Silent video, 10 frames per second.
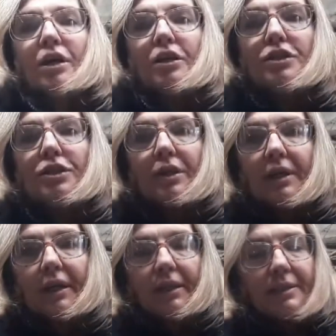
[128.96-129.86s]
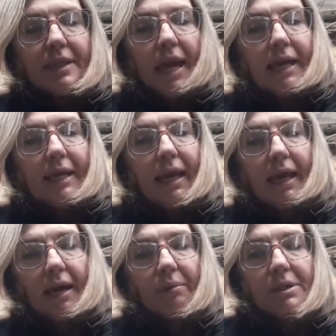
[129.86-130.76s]
Do take
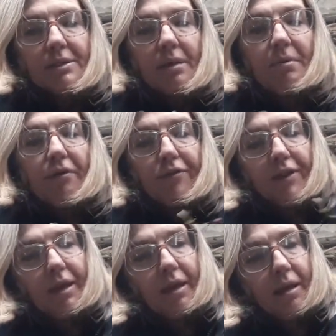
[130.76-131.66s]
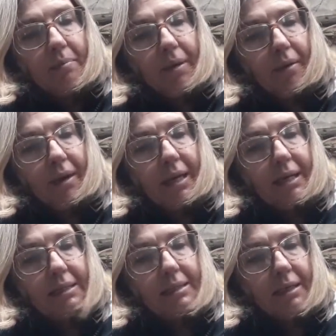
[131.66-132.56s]
care with some of the
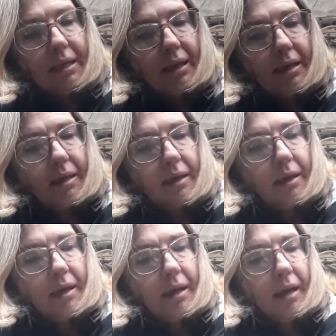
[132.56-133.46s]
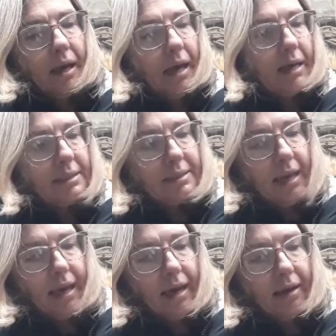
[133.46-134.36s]
berries as they
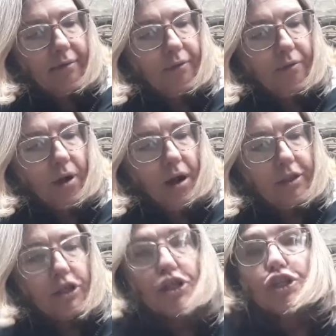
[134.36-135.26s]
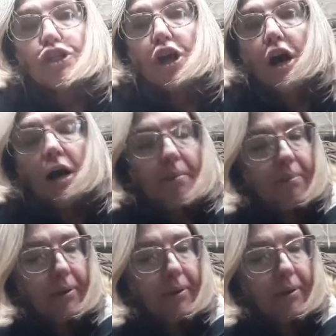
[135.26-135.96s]
have rather sharp